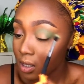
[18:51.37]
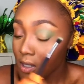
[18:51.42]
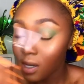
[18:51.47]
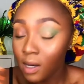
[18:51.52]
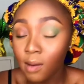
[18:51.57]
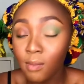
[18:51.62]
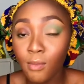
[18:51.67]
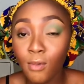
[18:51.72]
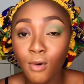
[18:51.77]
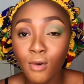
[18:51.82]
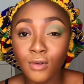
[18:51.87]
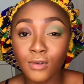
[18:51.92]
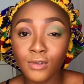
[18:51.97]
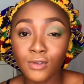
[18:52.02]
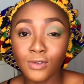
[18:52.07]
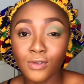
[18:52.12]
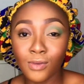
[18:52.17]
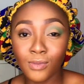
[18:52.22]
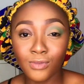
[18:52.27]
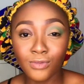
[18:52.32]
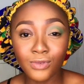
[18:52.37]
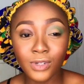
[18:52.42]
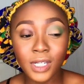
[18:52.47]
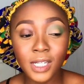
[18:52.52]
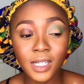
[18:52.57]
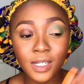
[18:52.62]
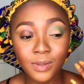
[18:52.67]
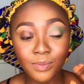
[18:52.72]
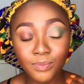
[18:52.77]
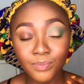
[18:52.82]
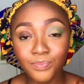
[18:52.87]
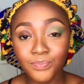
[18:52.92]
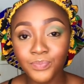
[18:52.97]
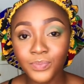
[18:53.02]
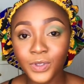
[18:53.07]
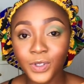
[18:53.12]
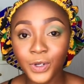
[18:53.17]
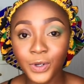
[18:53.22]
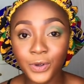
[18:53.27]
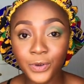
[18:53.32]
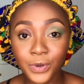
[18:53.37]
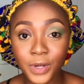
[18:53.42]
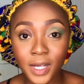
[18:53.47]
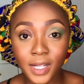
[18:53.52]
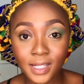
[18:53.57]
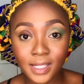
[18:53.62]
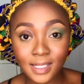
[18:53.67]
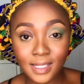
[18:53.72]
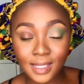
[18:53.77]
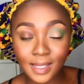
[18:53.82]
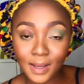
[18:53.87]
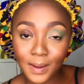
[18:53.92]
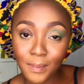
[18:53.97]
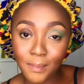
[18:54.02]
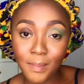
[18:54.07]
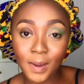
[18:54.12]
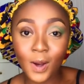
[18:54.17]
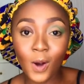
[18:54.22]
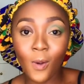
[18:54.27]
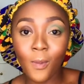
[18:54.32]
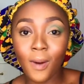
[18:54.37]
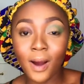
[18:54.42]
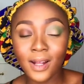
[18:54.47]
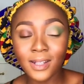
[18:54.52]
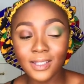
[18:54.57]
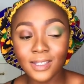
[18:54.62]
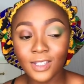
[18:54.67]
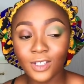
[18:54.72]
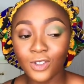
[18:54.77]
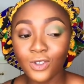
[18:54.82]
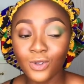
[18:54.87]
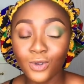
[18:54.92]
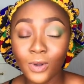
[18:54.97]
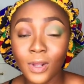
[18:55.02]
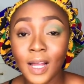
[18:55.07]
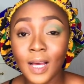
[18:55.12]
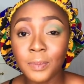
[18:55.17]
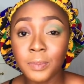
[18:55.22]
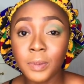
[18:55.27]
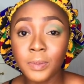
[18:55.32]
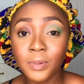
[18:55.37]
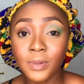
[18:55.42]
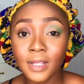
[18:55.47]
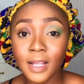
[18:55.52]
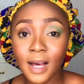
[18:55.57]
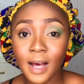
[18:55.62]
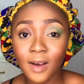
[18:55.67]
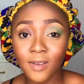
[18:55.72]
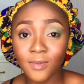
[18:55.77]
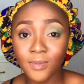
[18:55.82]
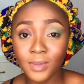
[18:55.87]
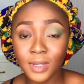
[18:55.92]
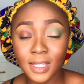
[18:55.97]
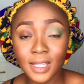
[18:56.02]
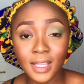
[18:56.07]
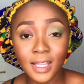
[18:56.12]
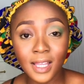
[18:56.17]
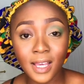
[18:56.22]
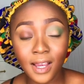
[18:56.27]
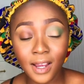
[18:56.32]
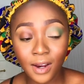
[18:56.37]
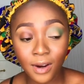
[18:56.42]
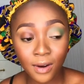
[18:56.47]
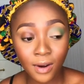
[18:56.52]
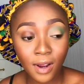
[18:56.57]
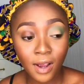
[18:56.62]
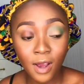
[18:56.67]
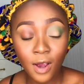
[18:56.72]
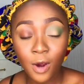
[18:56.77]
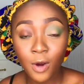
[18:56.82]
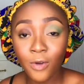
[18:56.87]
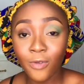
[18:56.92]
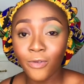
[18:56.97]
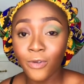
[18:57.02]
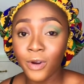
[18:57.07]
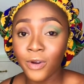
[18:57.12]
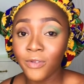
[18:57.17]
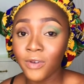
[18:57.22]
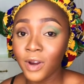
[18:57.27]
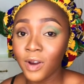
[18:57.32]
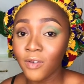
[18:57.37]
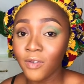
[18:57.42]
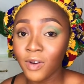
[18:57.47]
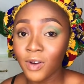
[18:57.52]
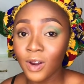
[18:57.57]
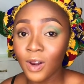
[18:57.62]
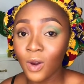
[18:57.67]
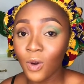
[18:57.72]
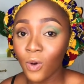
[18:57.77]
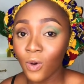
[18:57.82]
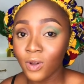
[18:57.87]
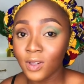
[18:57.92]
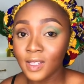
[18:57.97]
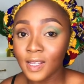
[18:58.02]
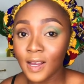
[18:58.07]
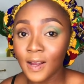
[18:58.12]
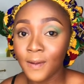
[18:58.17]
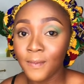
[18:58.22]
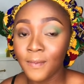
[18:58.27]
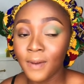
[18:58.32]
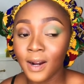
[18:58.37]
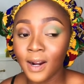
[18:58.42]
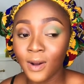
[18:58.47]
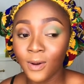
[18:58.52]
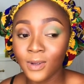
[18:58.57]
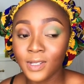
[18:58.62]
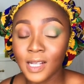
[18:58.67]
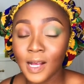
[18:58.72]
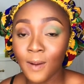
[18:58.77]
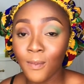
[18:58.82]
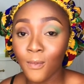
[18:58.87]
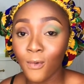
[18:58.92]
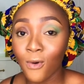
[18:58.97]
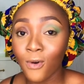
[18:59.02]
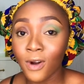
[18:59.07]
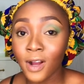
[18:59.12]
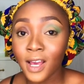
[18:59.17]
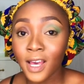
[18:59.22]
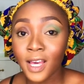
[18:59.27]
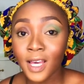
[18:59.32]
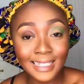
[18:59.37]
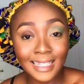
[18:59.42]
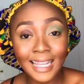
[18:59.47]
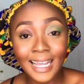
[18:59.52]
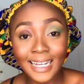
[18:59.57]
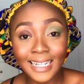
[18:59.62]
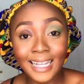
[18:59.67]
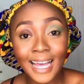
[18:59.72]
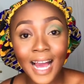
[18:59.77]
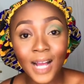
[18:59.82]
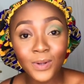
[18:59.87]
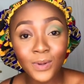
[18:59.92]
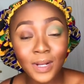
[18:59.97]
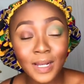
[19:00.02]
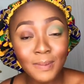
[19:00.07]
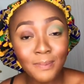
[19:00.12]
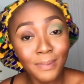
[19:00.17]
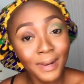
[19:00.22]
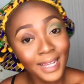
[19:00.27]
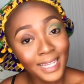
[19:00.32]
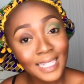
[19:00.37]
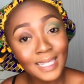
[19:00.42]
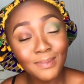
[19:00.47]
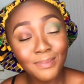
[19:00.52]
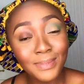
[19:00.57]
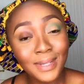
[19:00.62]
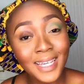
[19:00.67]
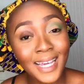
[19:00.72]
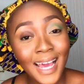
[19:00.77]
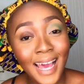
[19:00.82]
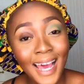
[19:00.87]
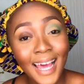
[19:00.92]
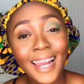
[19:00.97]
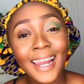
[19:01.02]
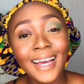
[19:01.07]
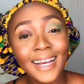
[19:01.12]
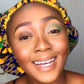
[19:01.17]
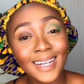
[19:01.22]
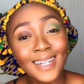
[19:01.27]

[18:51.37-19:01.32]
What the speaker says: among some really great makeup artists, you know, like people that have been there for a very long time, and I was among, like, they actually placed me like